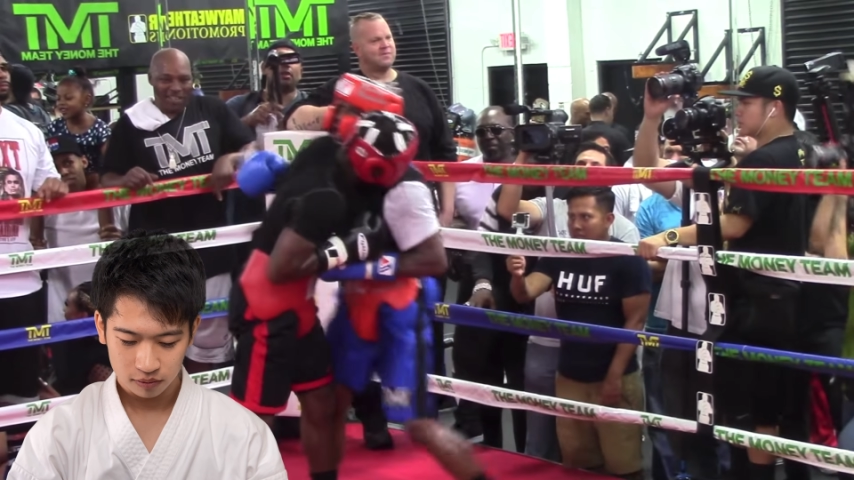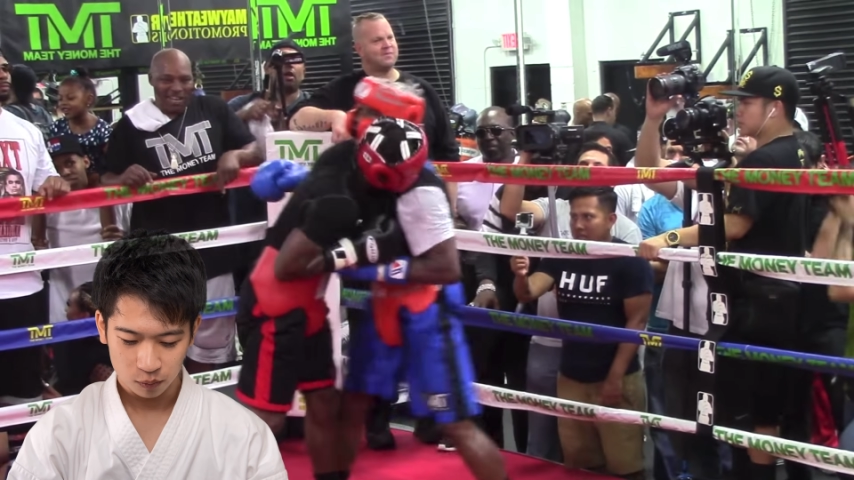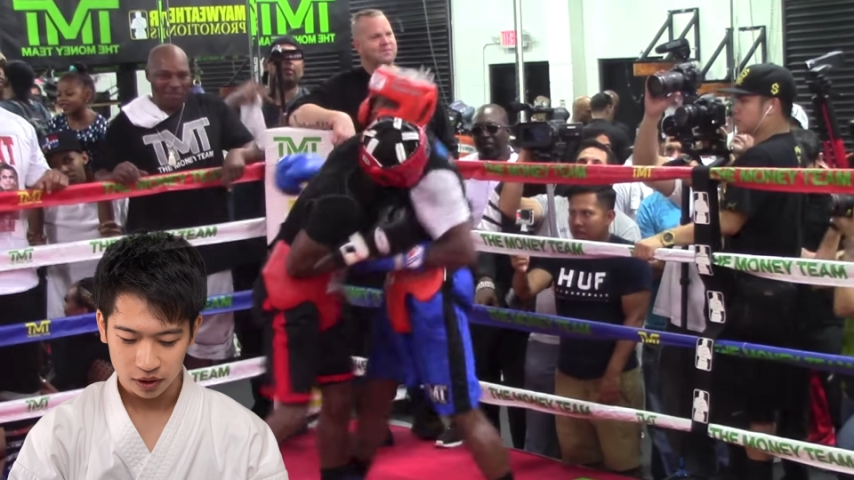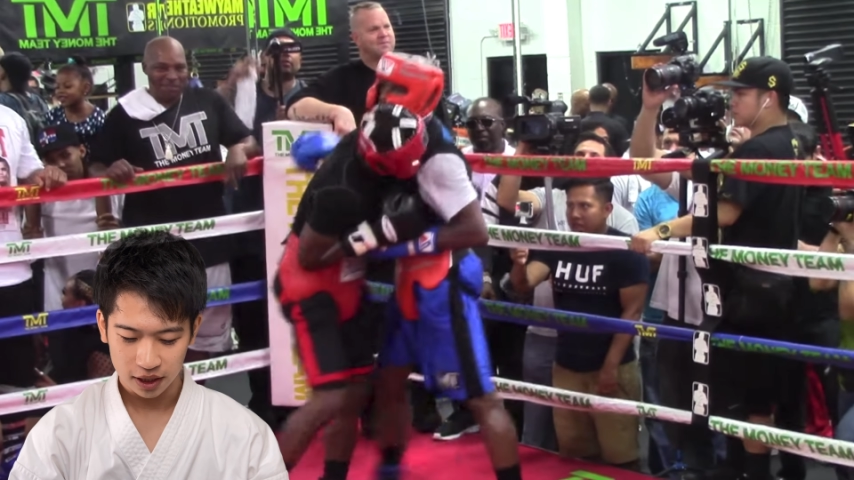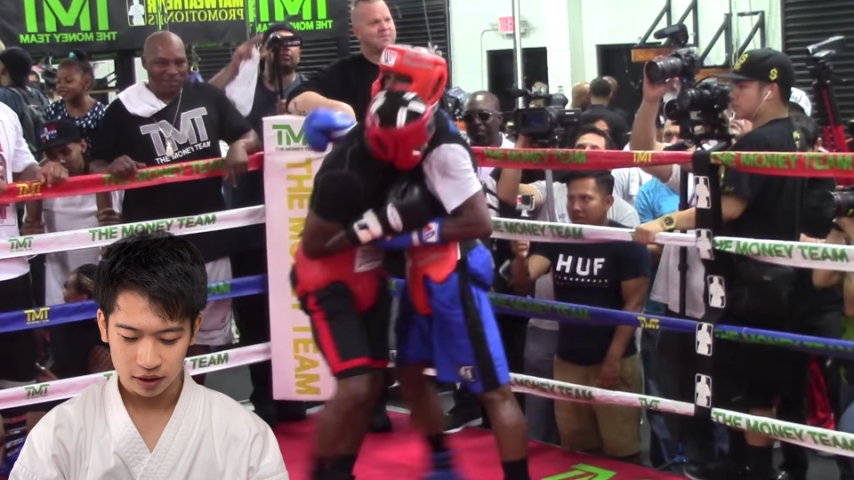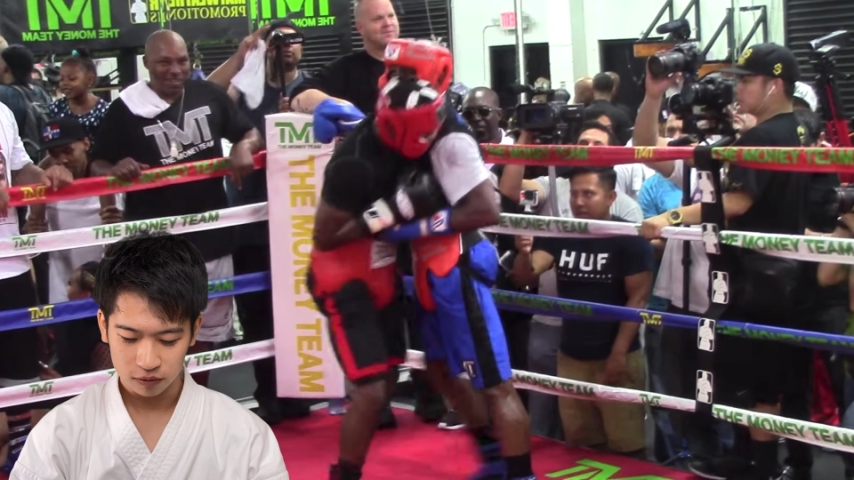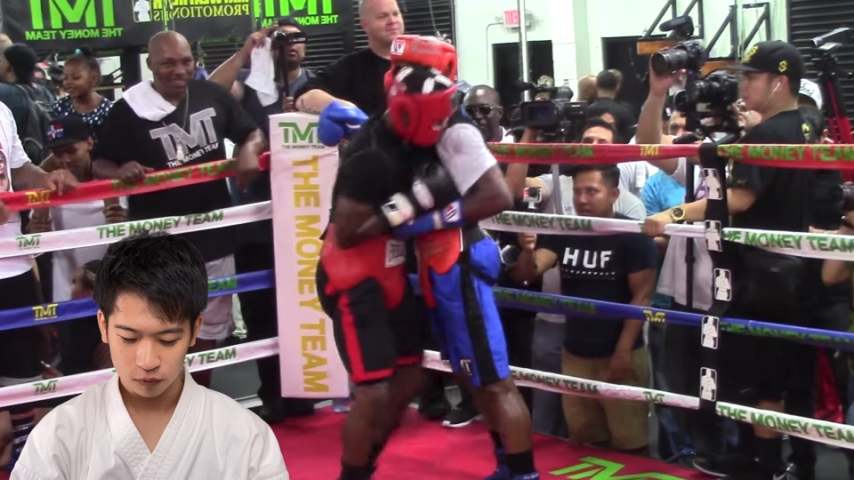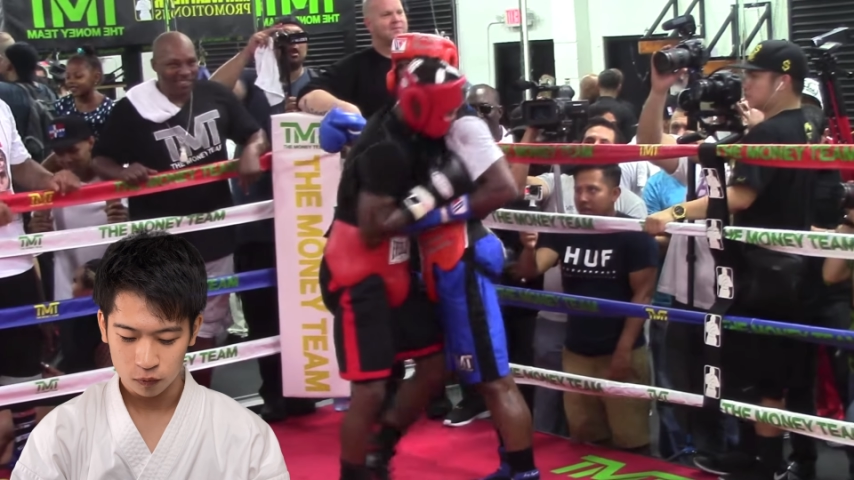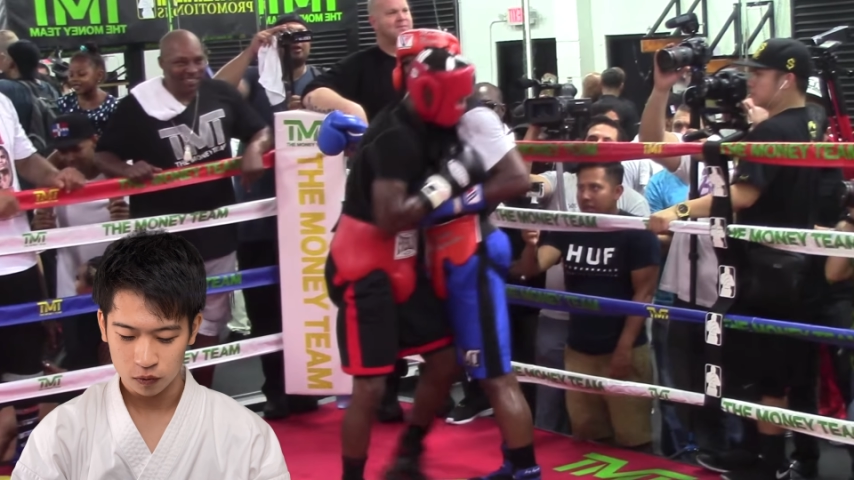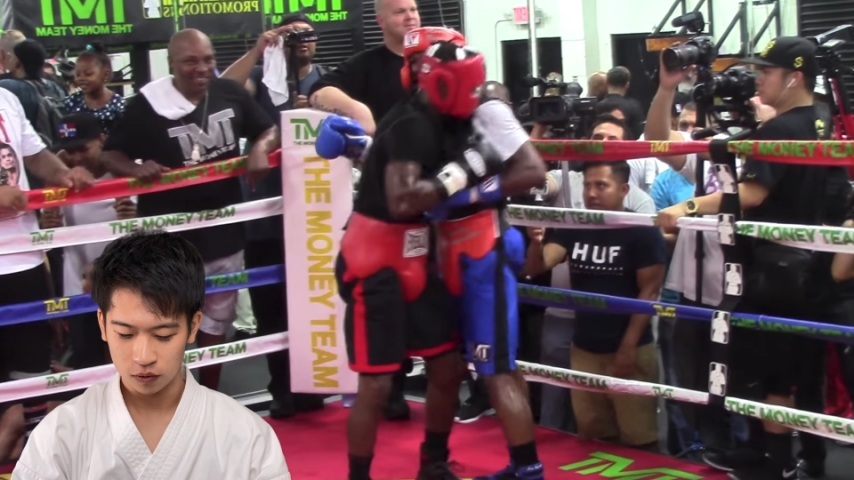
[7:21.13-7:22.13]
we can't
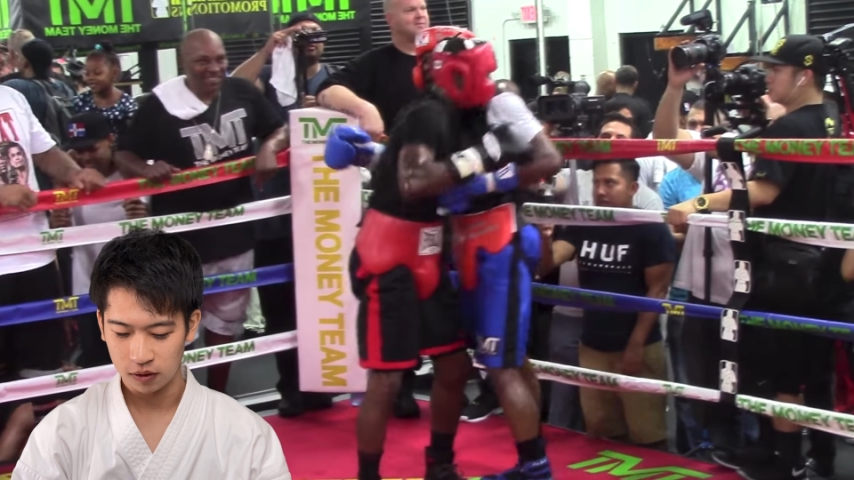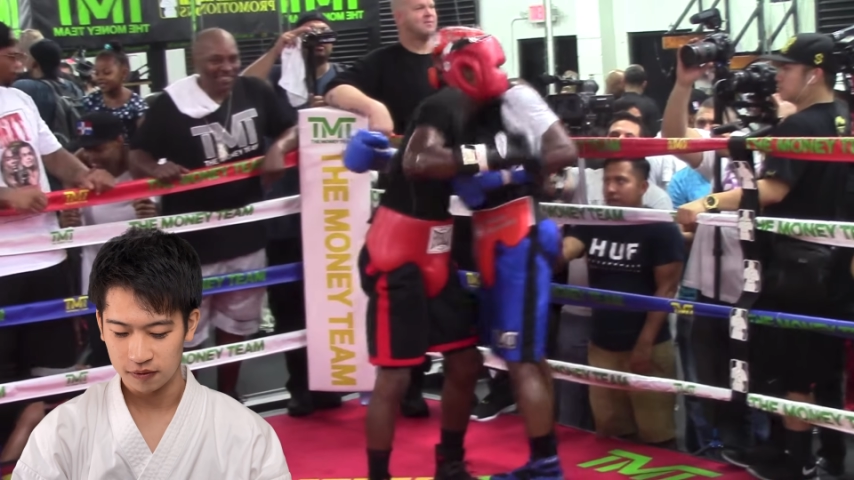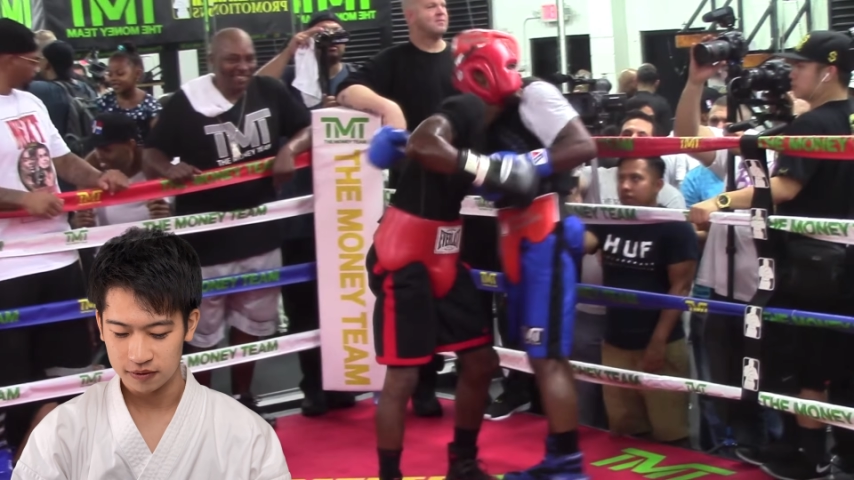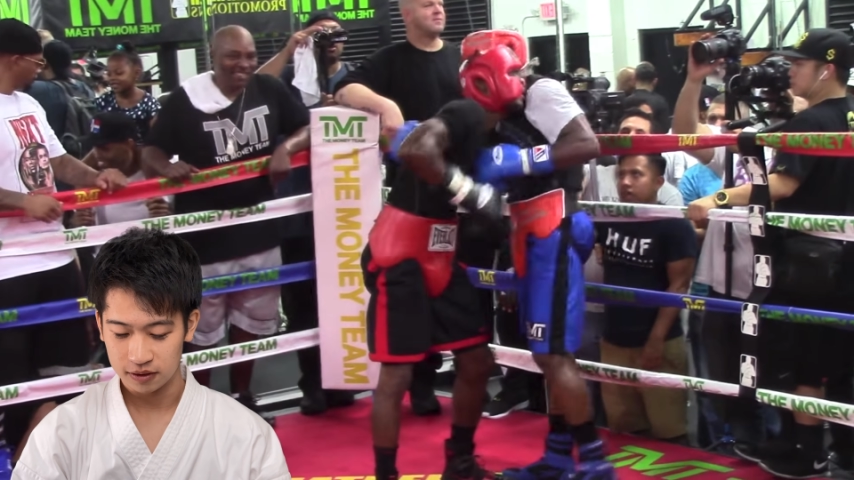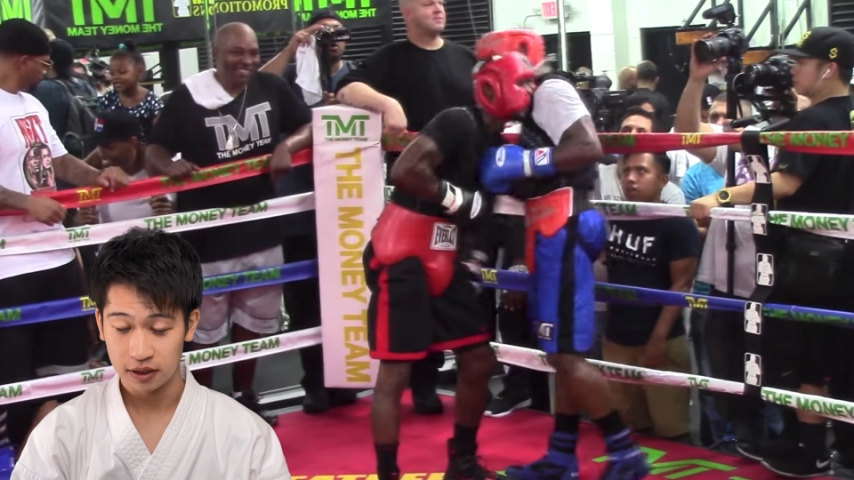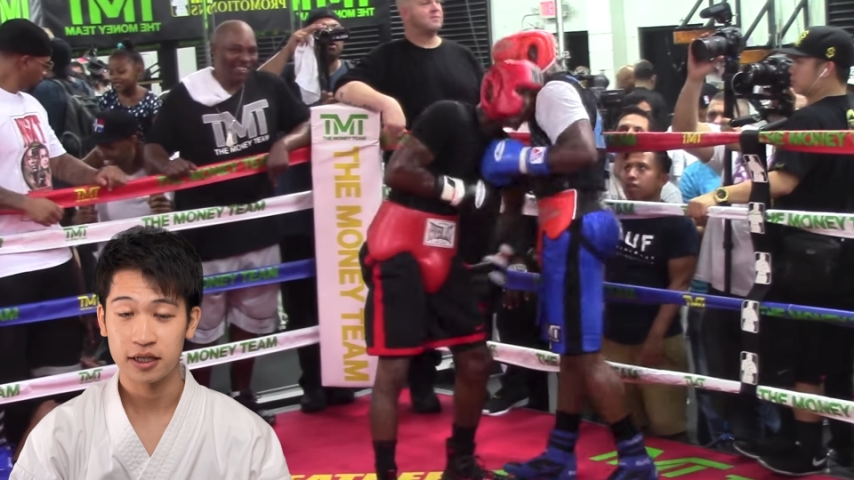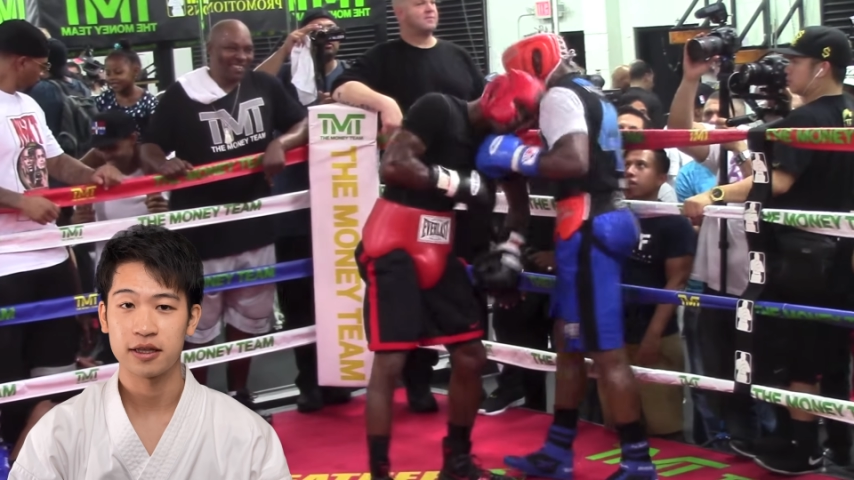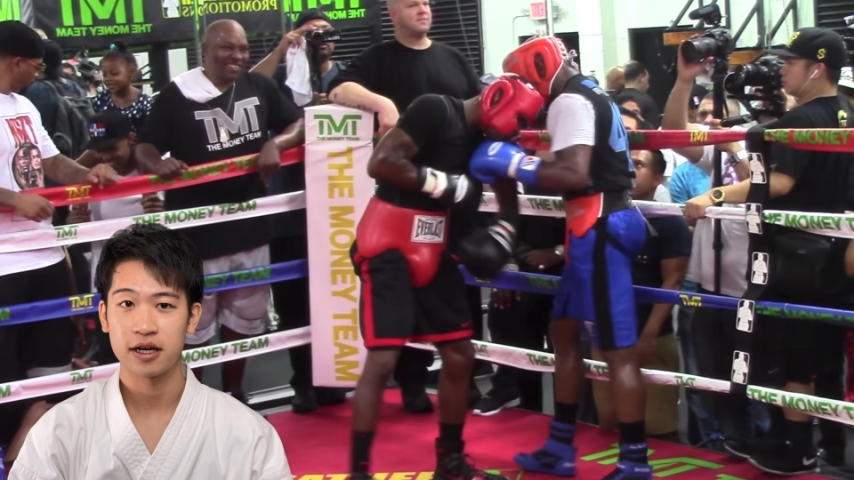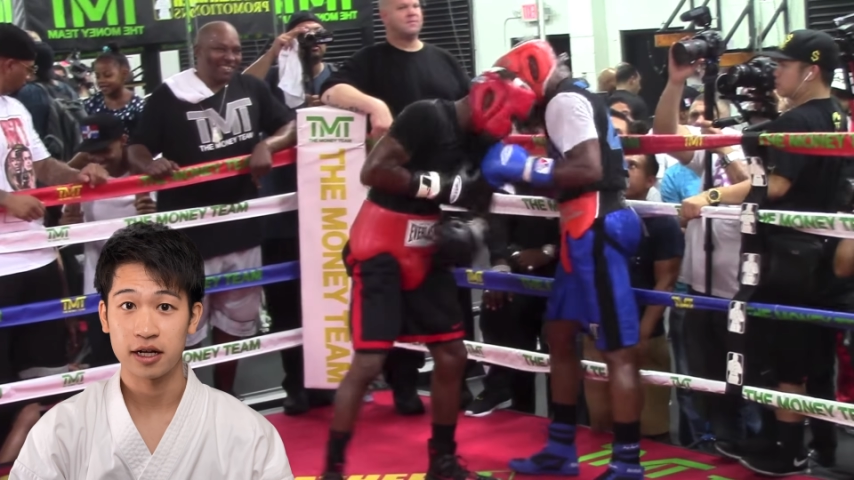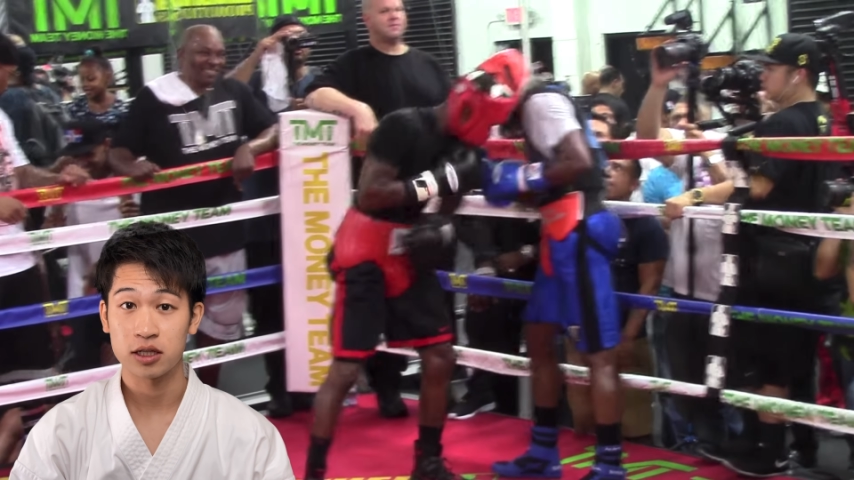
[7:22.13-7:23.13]
use our gloves like
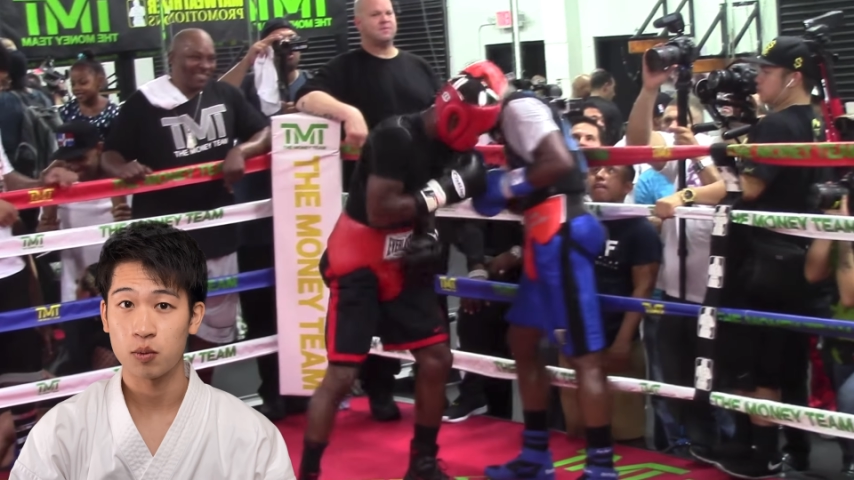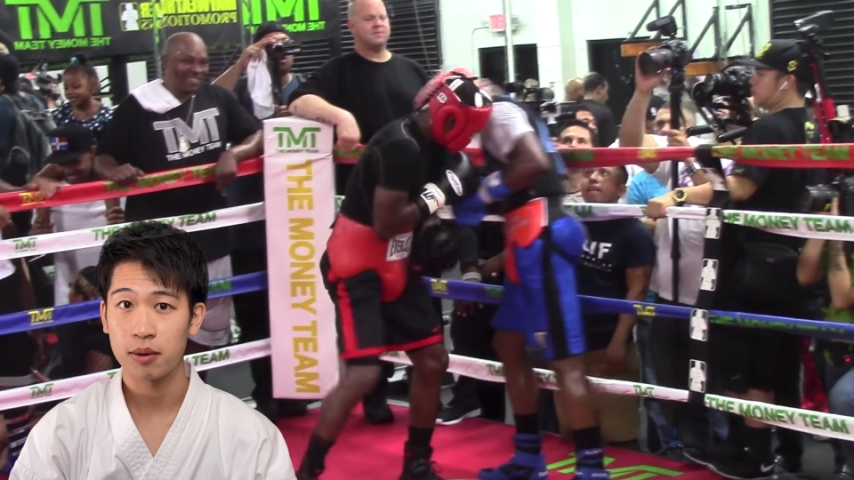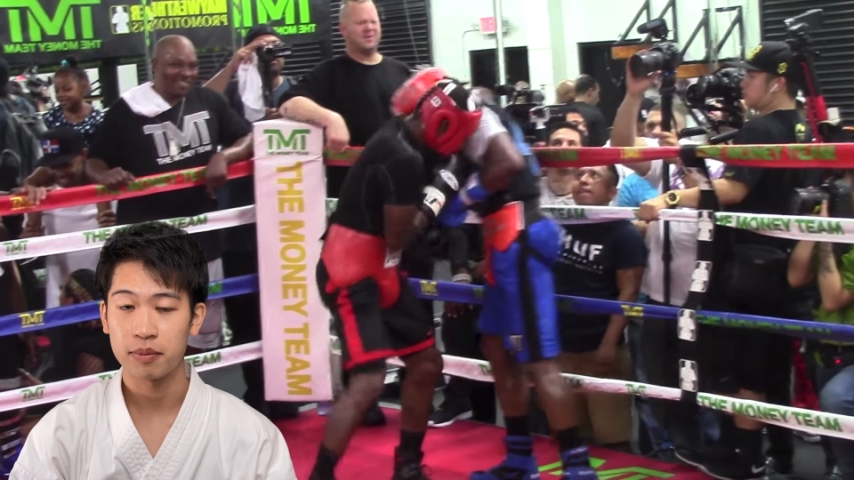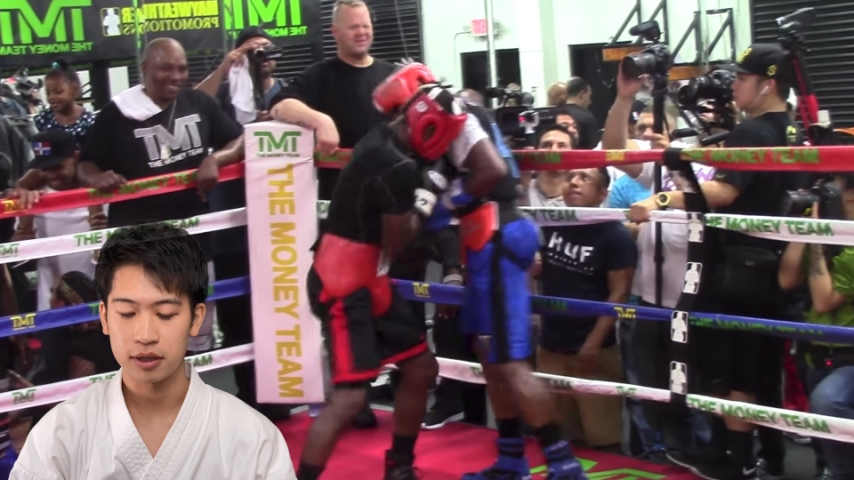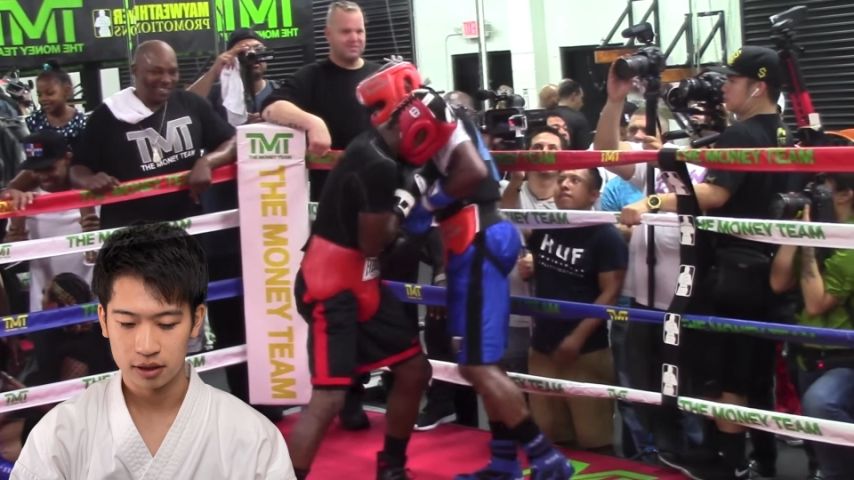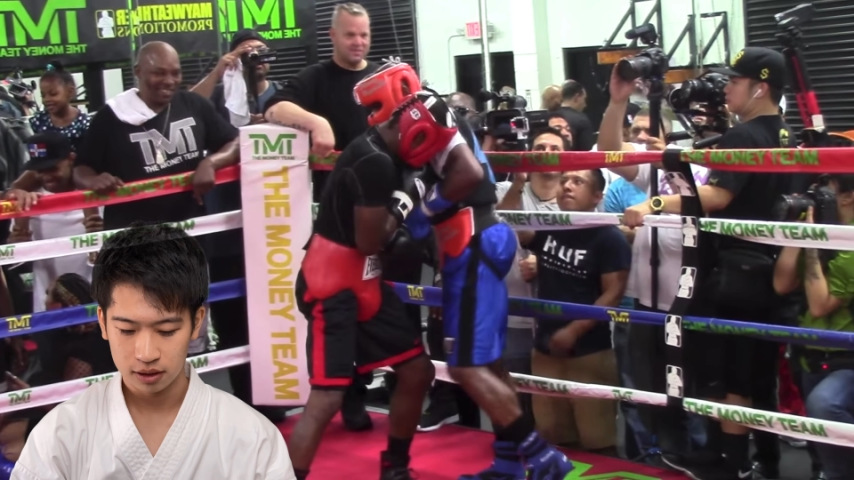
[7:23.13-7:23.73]
that as a weapon.